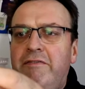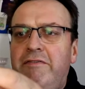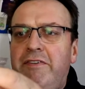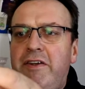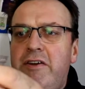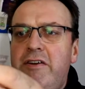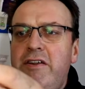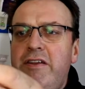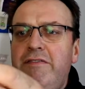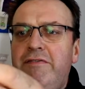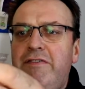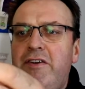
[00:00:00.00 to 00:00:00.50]

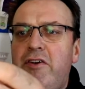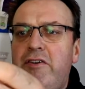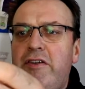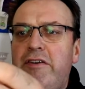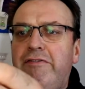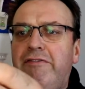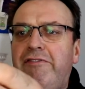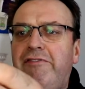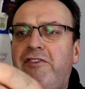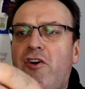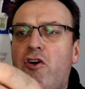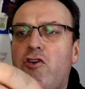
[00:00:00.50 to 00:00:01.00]
very, very
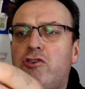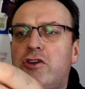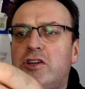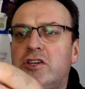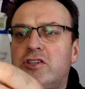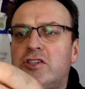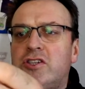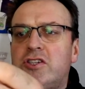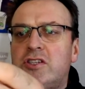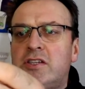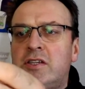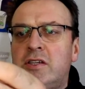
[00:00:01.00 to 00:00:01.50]

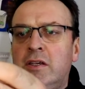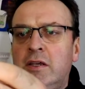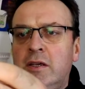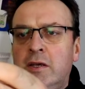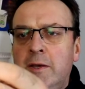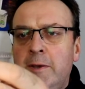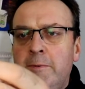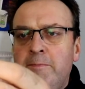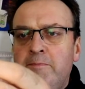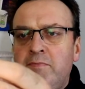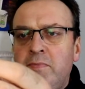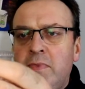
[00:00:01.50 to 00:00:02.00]
focused,
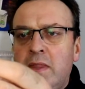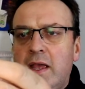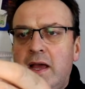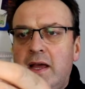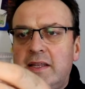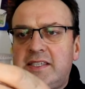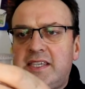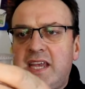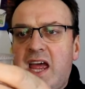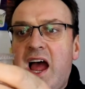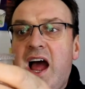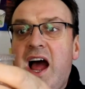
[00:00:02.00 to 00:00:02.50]

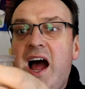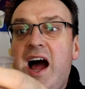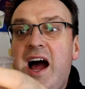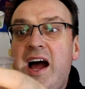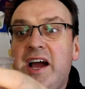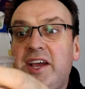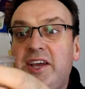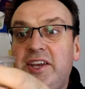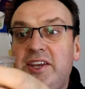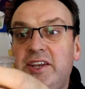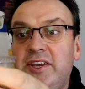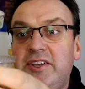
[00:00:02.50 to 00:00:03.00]

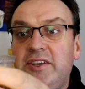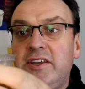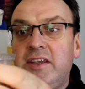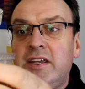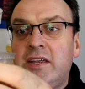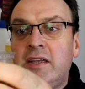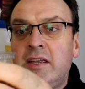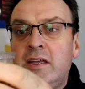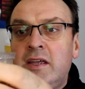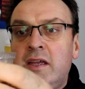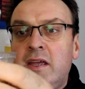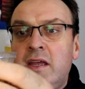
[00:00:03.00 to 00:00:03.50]
targeted
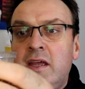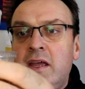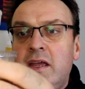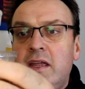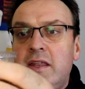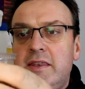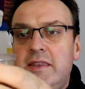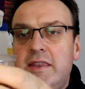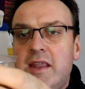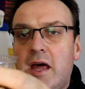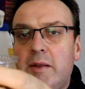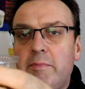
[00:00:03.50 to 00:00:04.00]

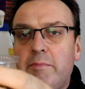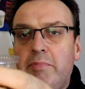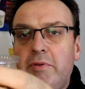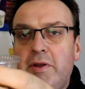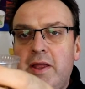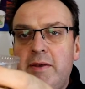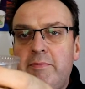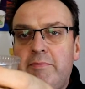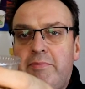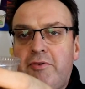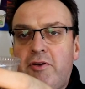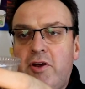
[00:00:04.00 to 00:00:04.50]
nut
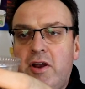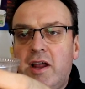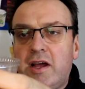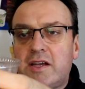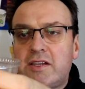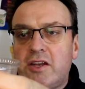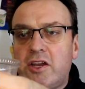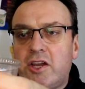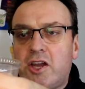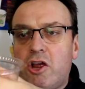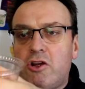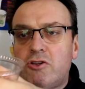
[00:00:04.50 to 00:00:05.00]
blend
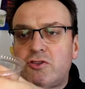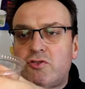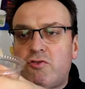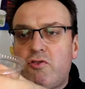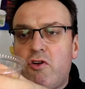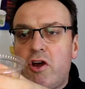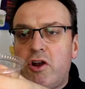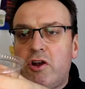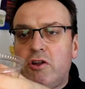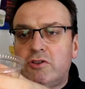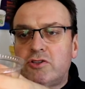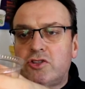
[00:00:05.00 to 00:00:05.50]
product, and goes
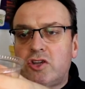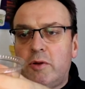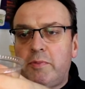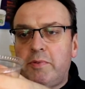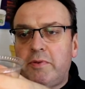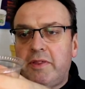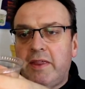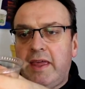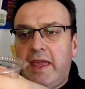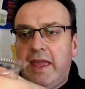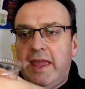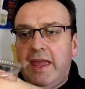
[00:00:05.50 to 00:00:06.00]
right on top
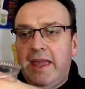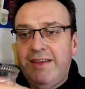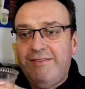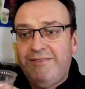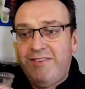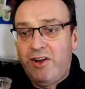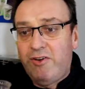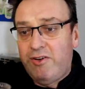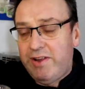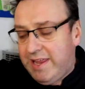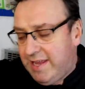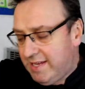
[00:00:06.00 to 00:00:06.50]
of there
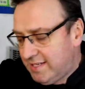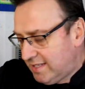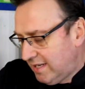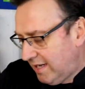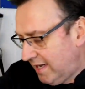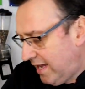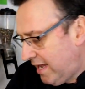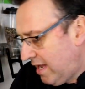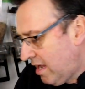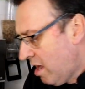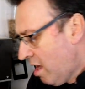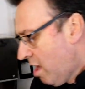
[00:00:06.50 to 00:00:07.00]
very
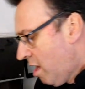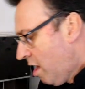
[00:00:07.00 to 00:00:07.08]
easily